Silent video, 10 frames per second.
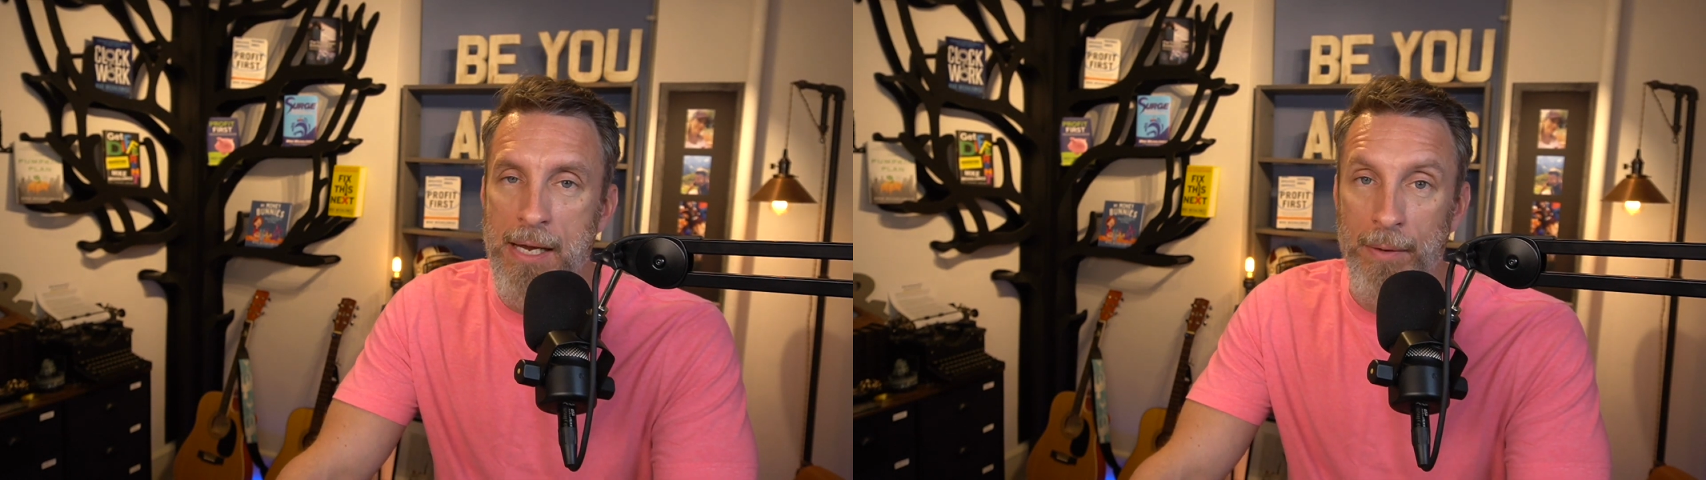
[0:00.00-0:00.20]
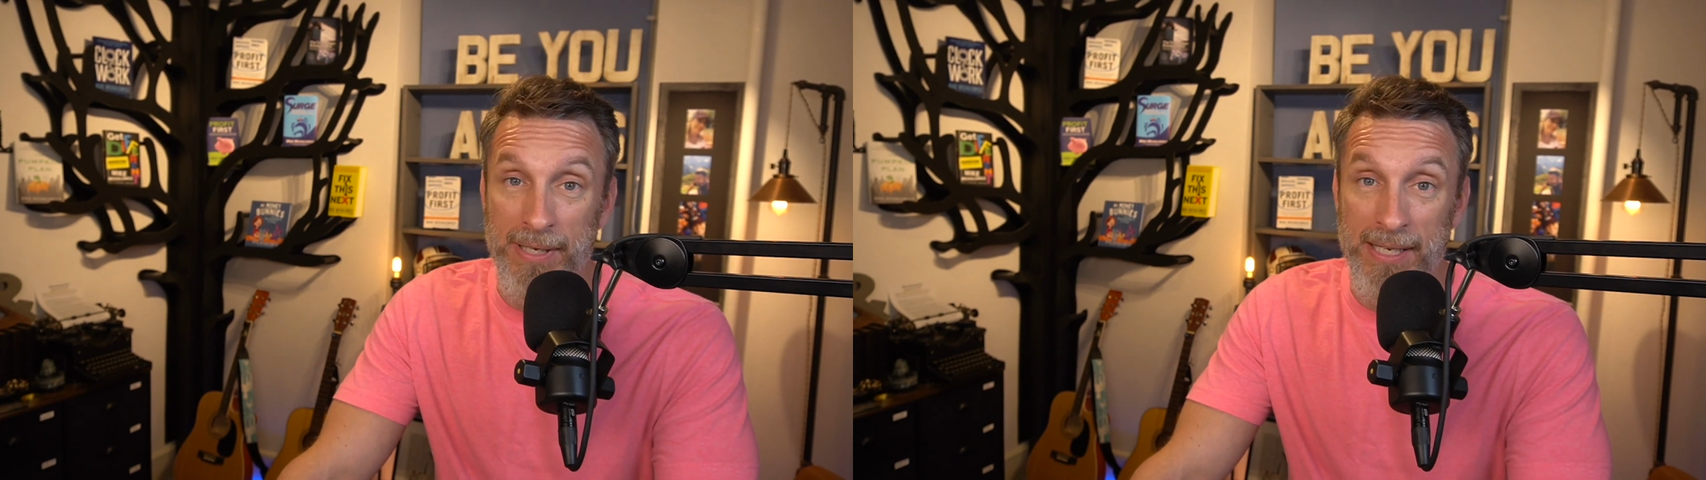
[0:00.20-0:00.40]

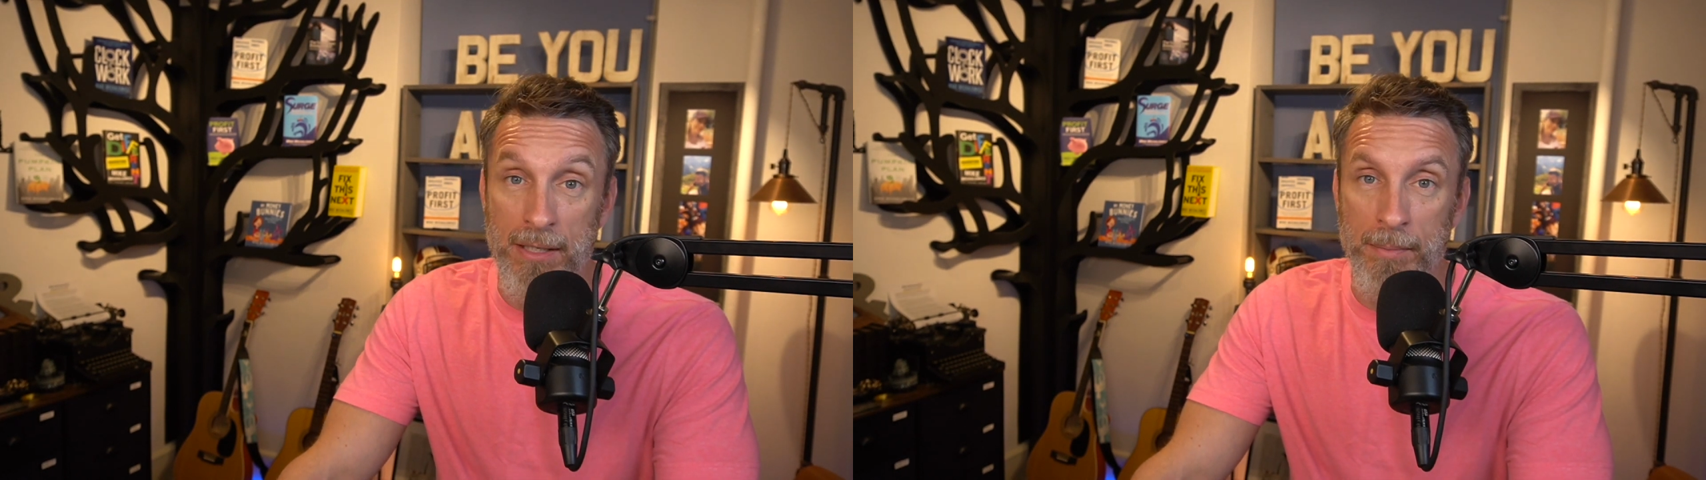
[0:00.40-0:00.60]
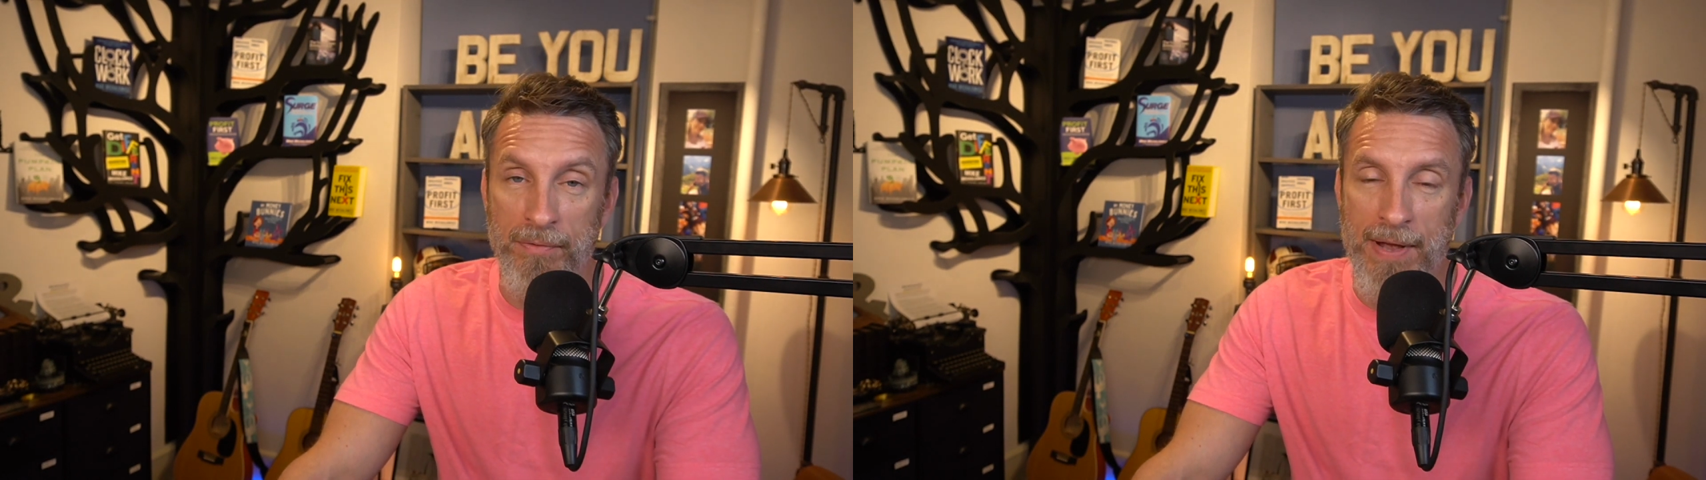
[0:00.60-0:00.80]
We did
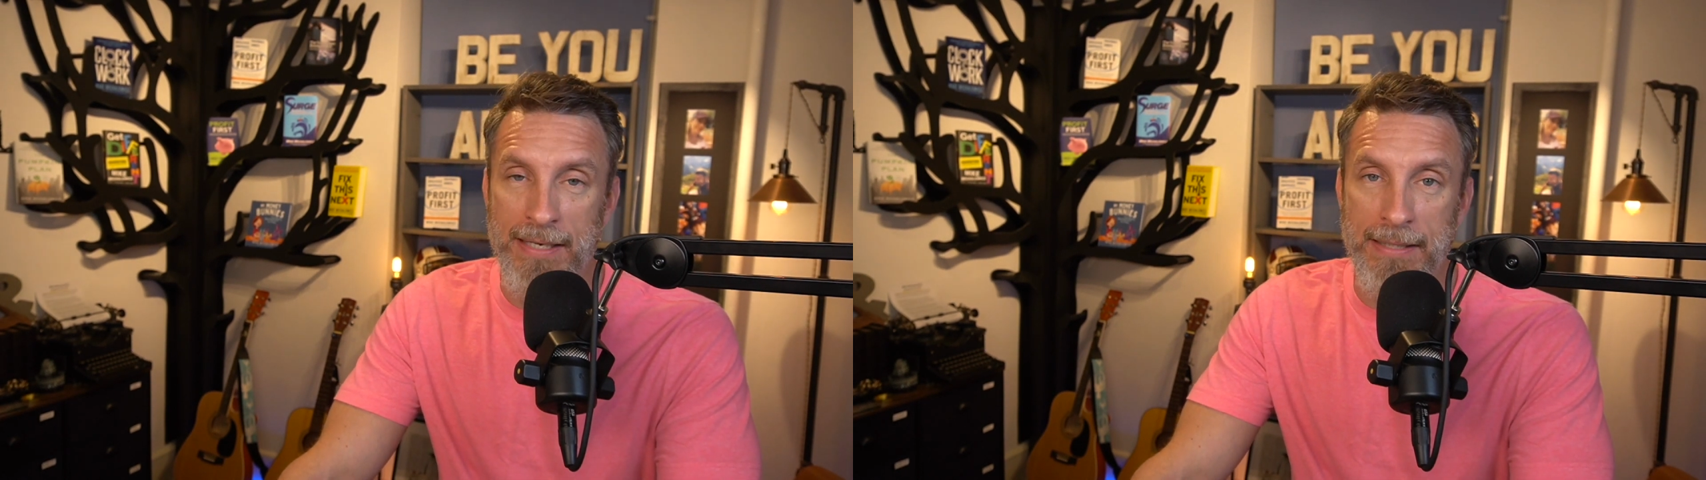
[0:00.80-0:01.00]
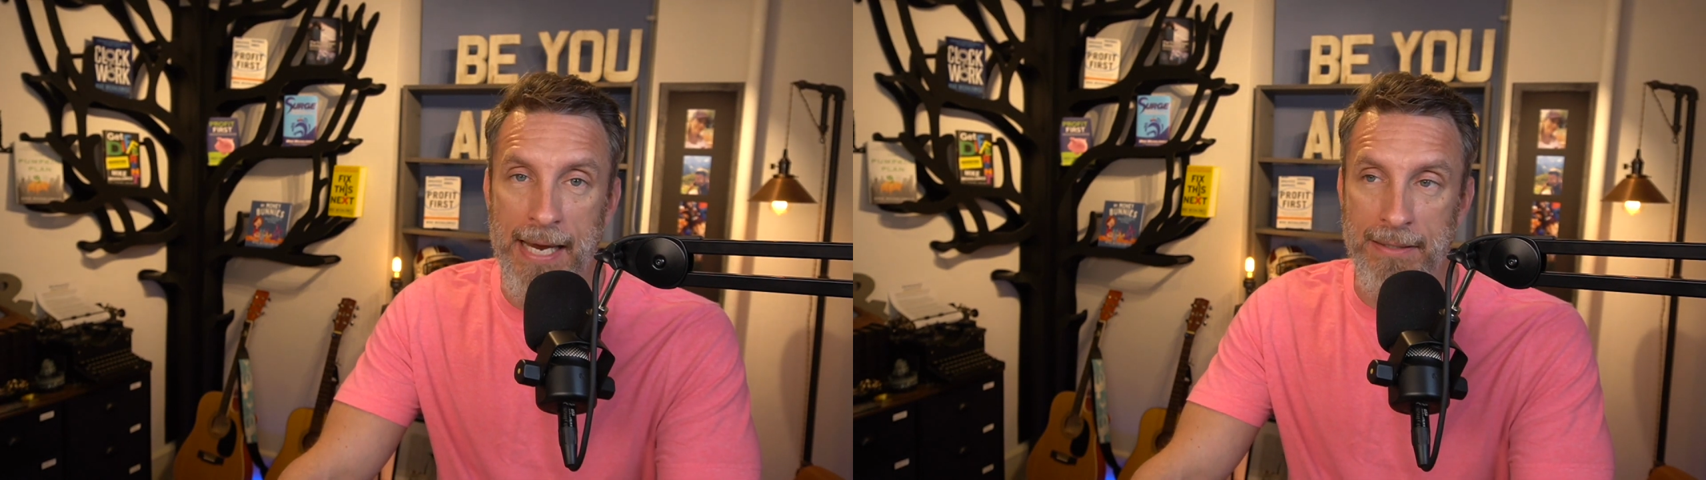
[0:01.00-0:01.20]
some defense
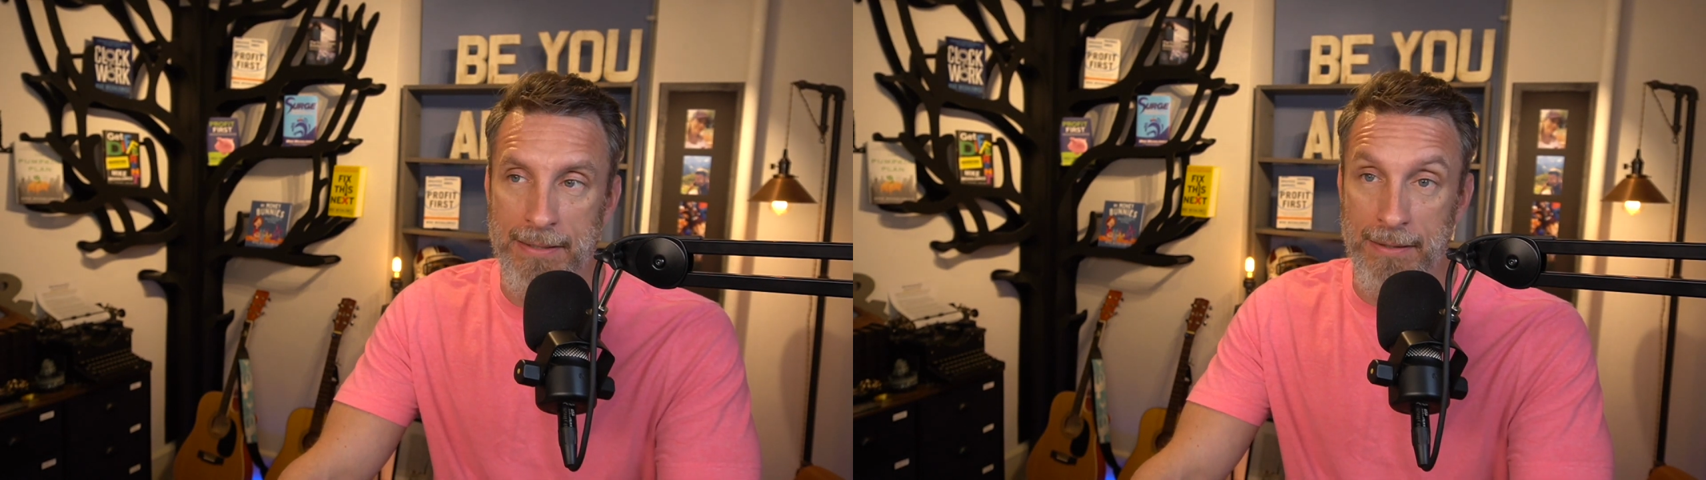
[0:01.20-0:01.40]
cases,